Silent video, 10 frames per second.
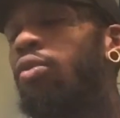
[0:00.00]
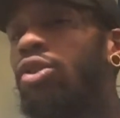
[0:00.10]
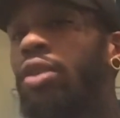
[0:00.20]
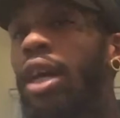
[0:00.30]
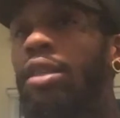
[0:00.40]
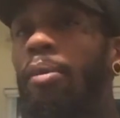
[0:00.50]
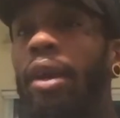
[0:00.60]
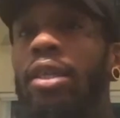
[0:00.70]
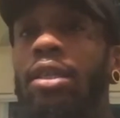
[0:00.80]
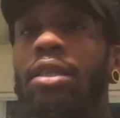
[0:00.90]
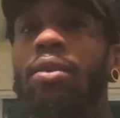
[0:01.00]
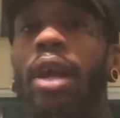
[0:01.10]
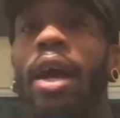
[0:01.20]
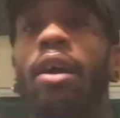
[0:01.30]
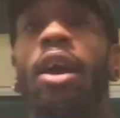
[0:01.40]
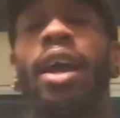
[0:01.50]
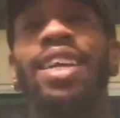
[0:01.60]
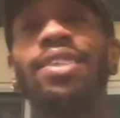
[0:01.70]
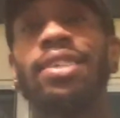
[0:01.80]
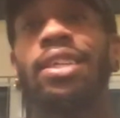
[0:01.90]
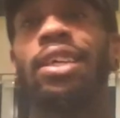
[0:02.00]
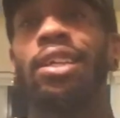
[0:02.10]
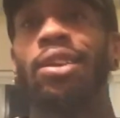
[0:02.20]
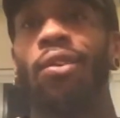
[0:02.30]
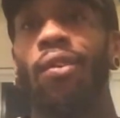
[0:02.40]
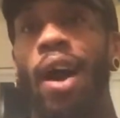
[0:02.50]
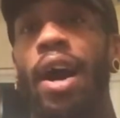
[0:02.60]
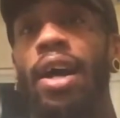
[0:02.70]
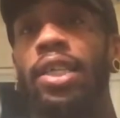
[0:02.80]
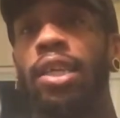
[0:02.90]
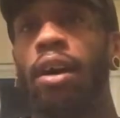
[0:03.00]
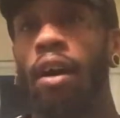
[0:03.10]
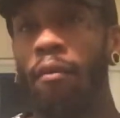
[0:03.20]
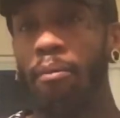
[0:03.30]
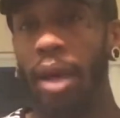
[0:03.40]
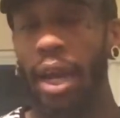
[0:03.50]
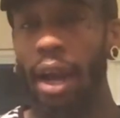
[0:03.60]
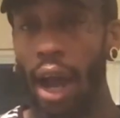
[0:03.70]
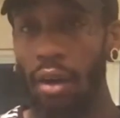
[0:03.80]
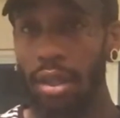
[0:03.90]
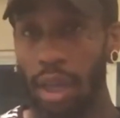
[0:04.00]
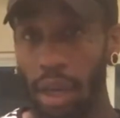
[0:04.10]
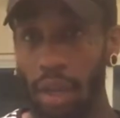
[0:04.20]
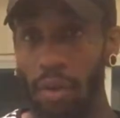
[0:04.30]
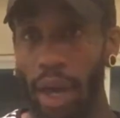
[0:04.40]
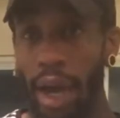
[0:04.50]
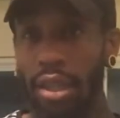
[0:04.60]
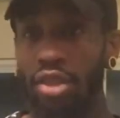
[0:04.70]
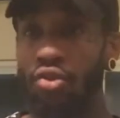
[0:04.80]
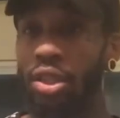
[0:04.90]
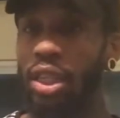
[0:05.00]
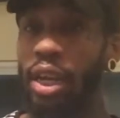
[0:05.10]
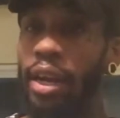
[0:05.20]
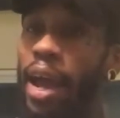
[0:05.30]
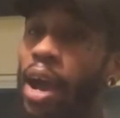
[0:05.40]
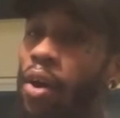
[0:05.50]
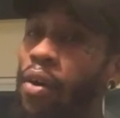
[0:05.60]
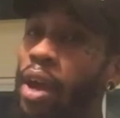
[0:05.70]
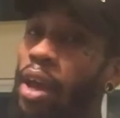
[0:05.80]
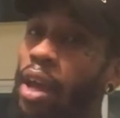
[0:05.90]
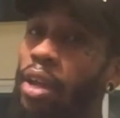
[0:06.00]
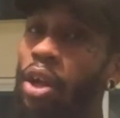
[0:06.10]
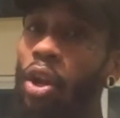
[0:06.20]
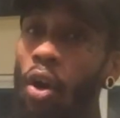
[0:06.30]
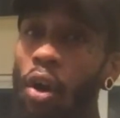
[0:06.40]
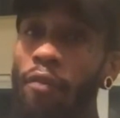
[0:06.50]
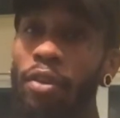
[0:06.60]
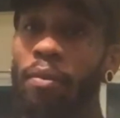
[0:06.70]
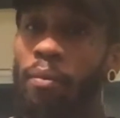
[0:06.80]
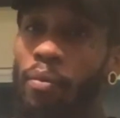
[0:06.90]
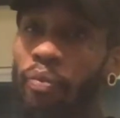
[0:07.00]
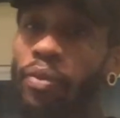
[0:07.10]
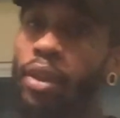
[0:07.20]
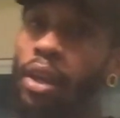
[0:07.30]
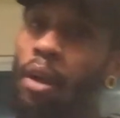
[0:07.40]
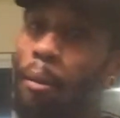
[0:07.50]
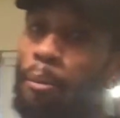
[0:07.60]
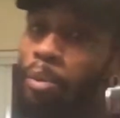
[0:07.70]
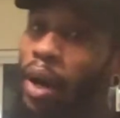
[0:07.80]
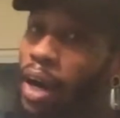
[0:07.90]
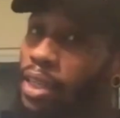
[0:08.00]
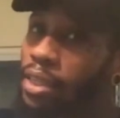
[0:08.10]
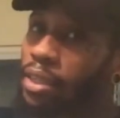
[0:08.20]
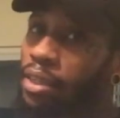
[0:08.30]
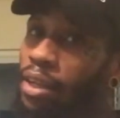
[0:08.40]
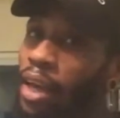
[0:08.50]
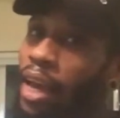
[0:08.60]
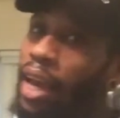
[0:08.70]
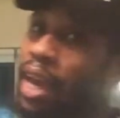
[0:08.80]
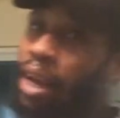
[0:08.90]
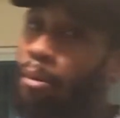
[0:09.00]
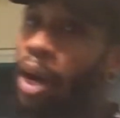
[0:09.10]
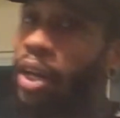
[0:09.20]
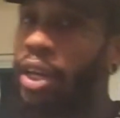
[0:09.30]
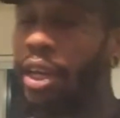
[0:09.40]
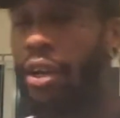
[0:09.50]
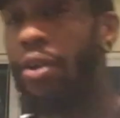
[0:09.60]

you guys to pay attention to that and see the rise of Penthouse Ink, you guys, because you see it now in the loft, but in about a year, you